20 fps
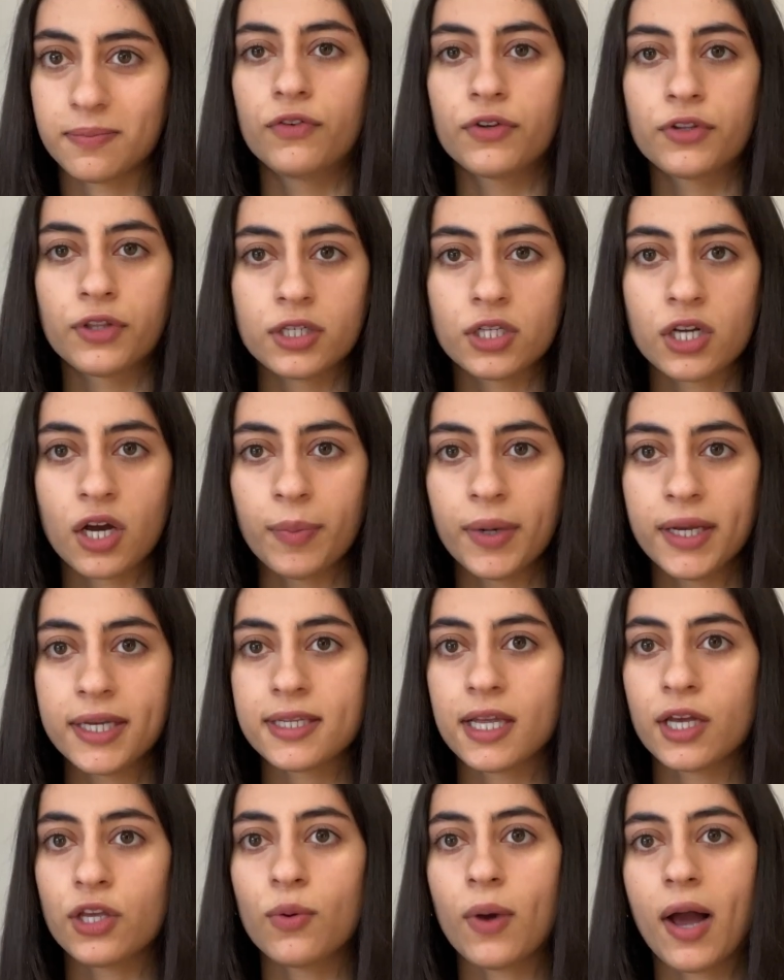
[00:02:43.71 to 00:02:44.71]
For the topics
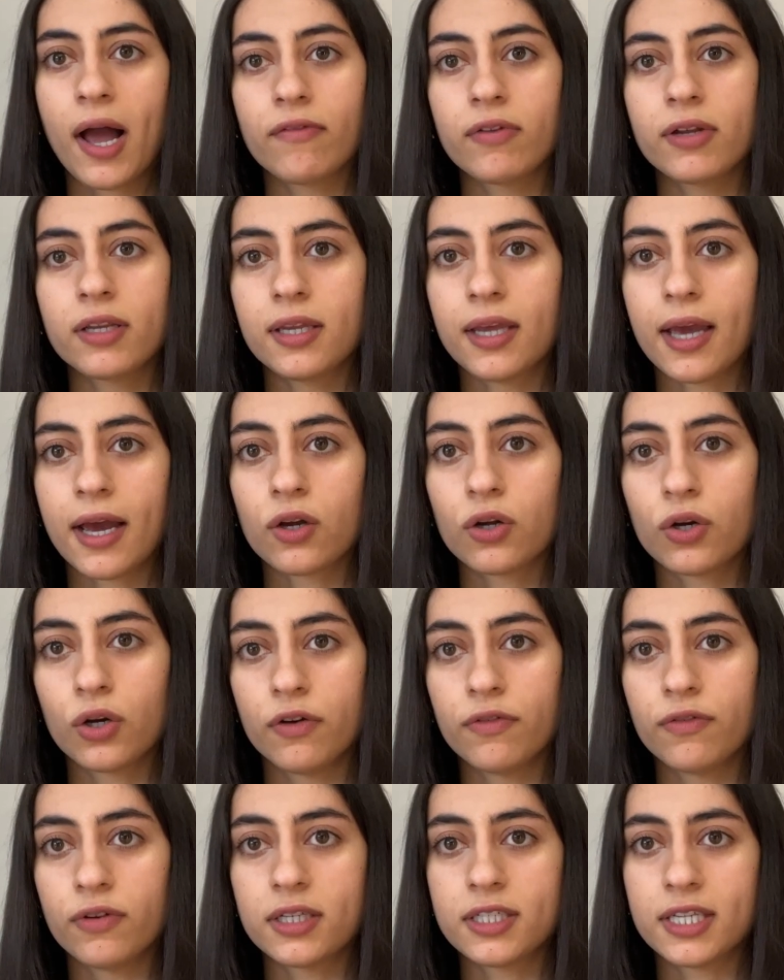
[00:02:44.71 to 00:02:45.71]
that you haven't yet
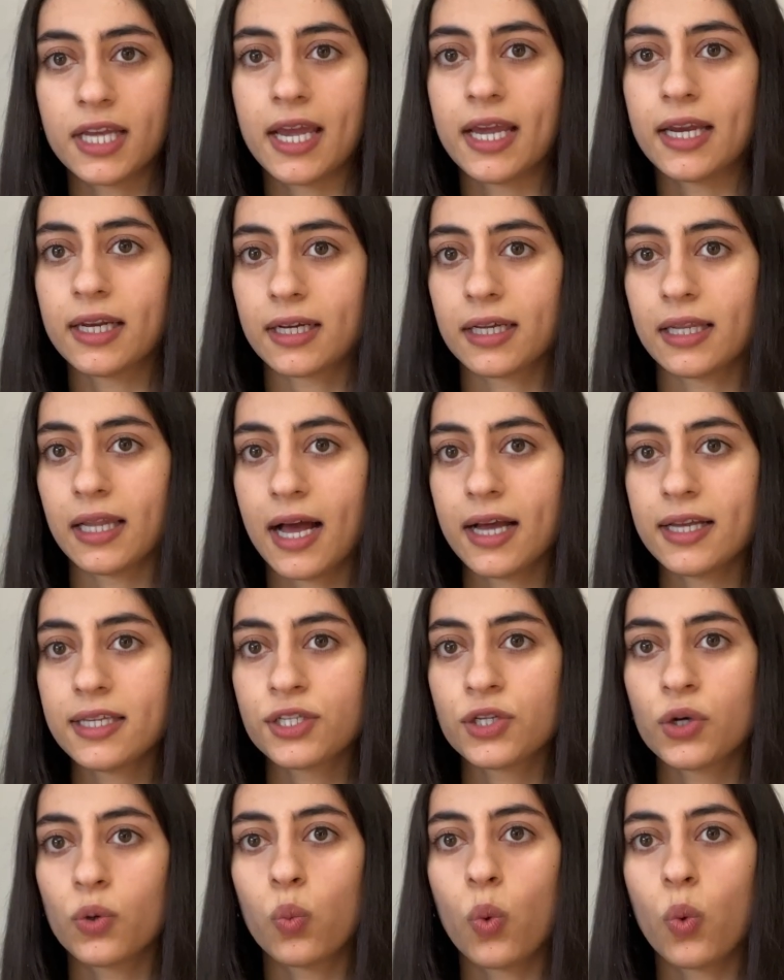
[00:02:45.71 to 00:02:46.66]
covered in class,